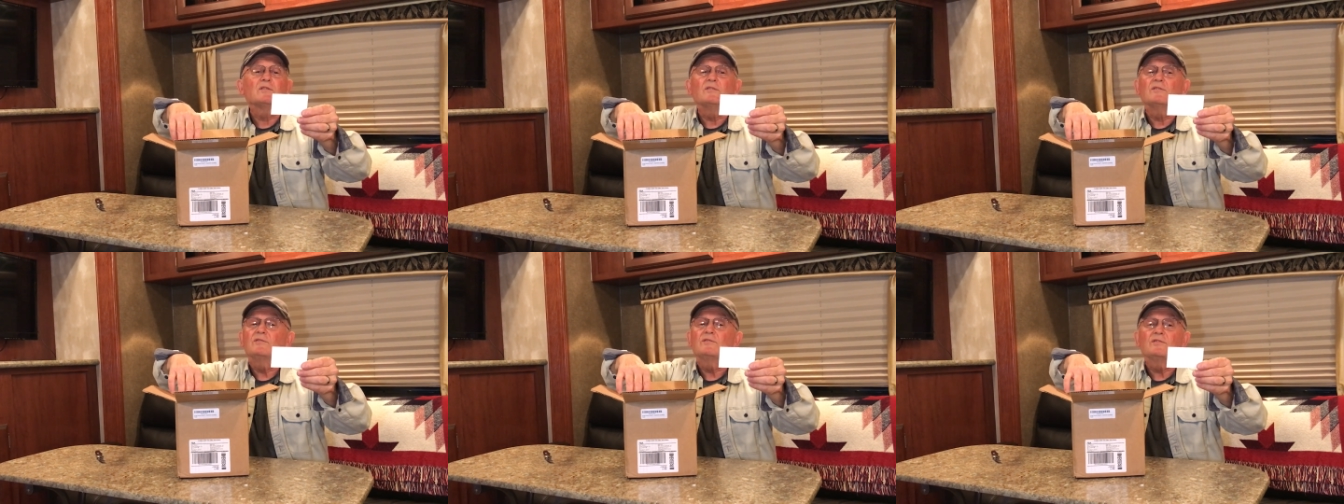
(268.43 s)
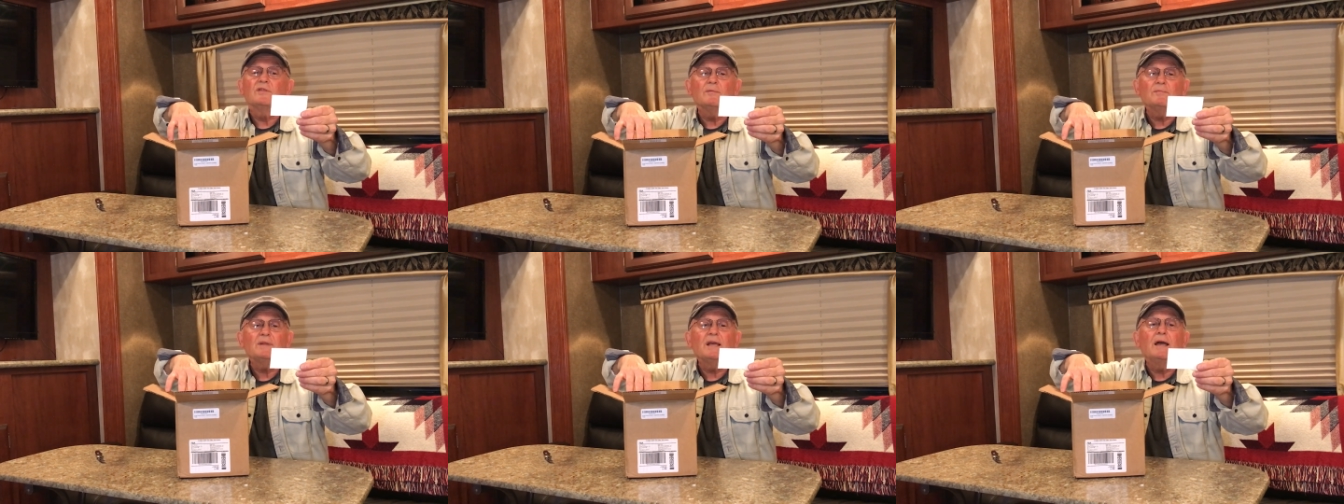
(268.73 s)
because
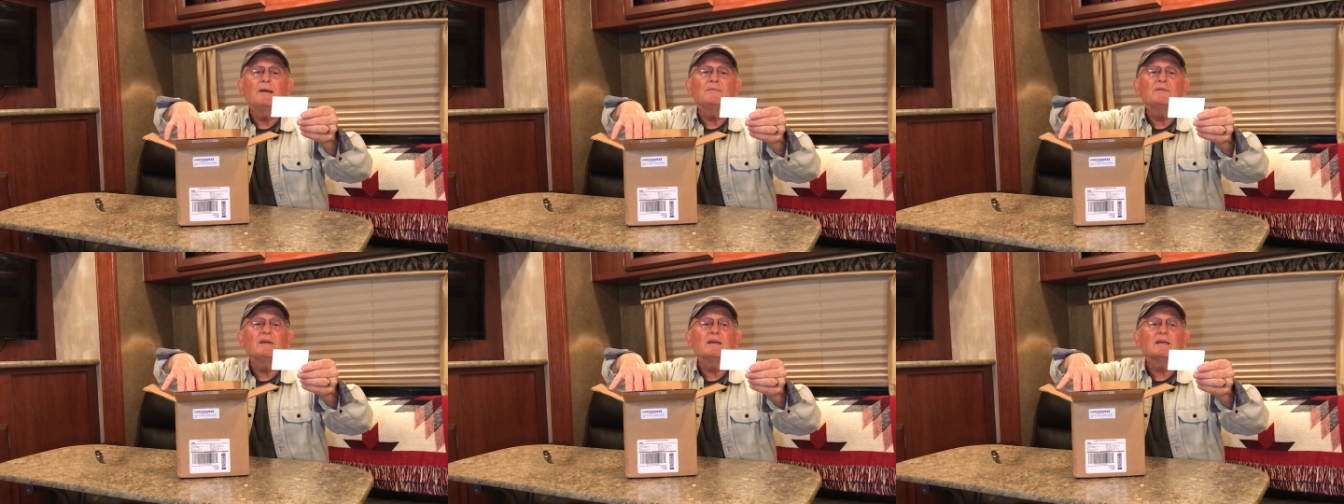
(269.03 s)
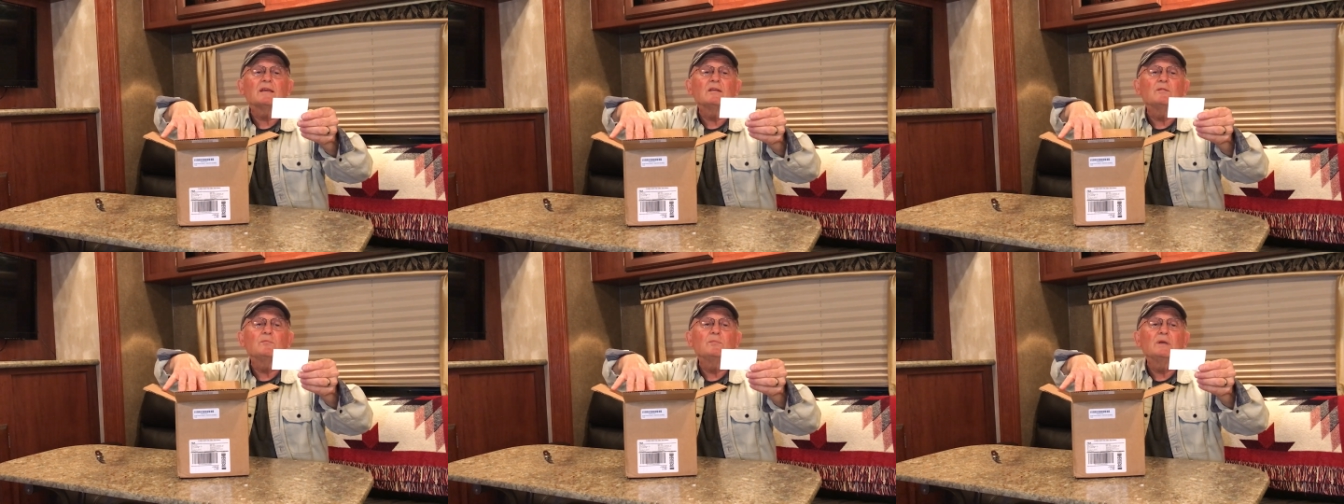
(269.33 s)
sometimes
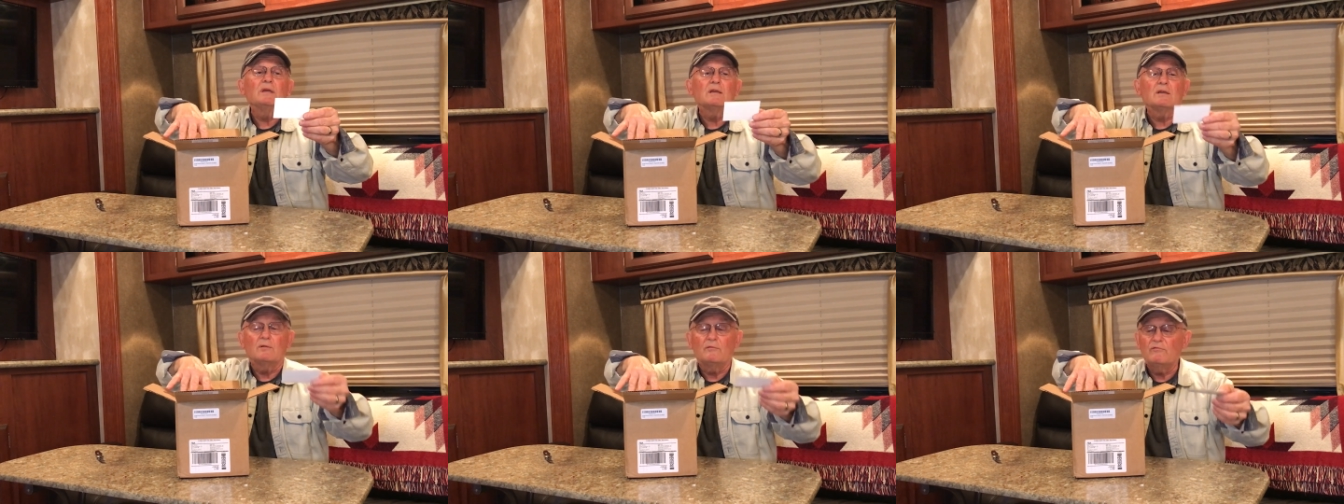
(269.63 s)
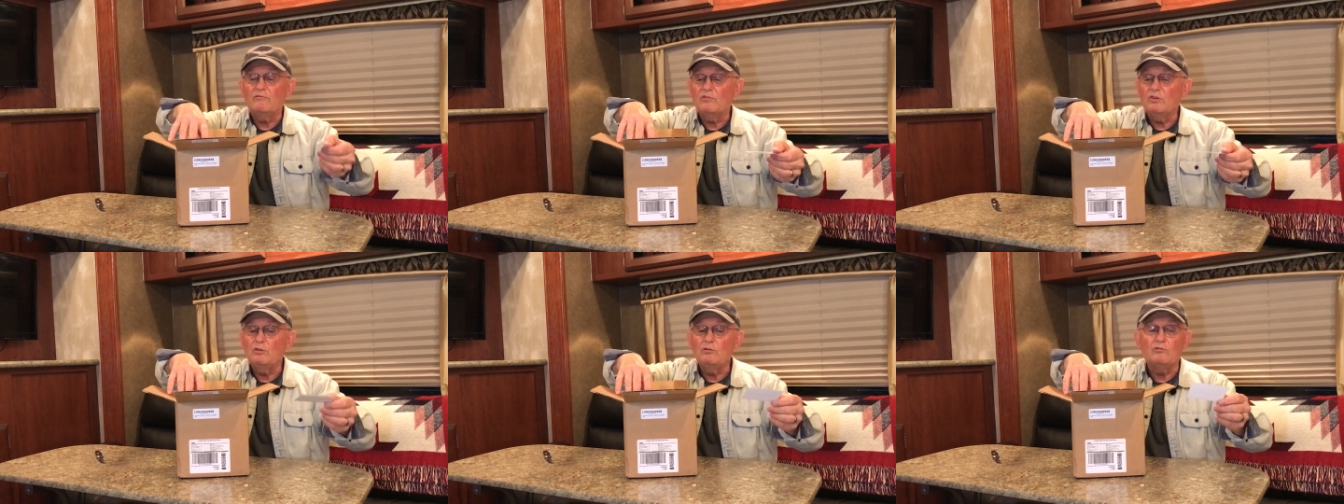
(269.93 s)
that can be
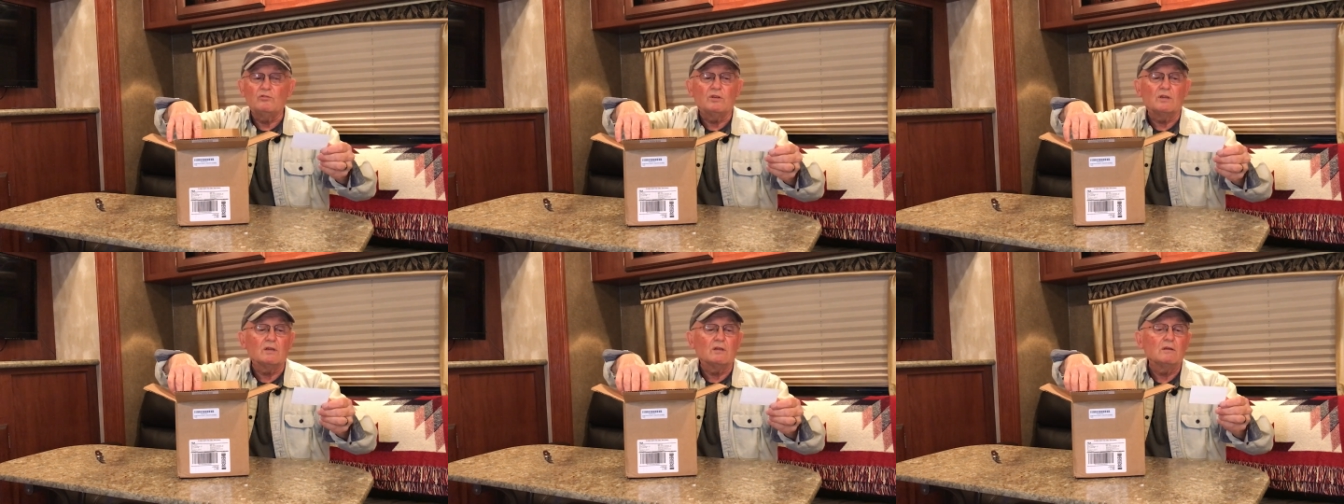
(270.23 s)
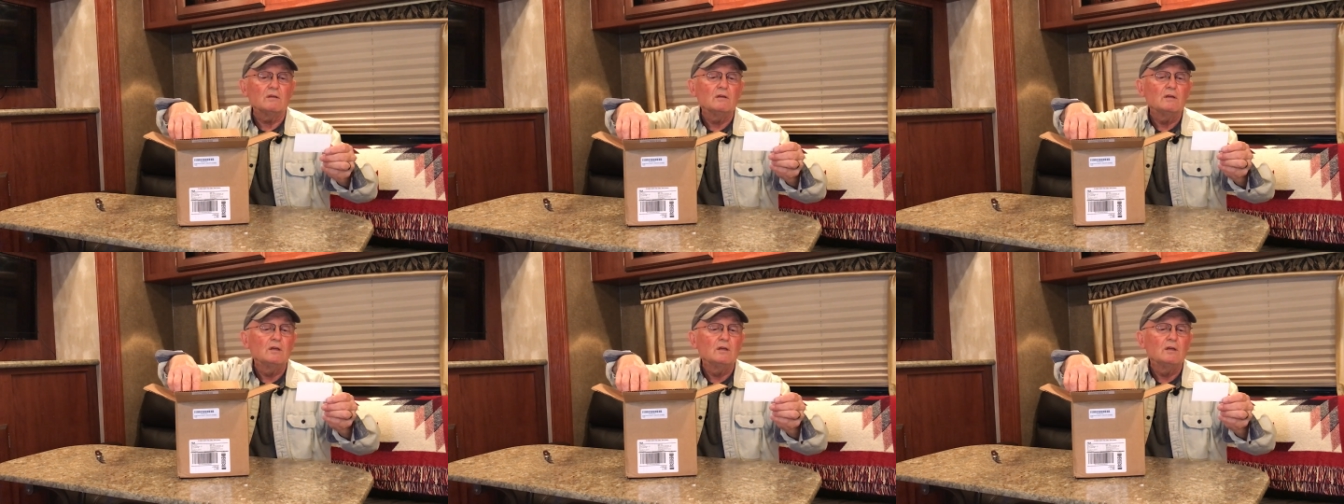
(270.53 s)
confusing.